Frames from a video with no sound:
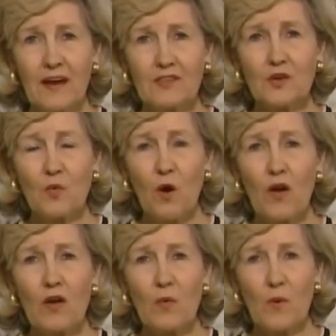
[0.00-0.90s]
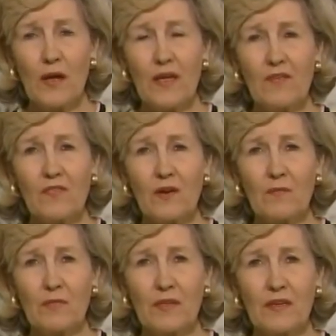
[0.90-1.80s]
to walk away
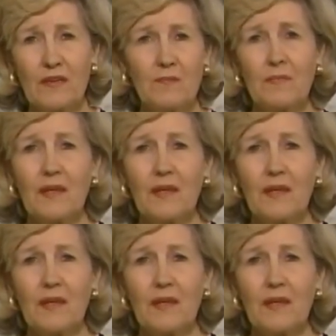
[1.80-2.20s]
from the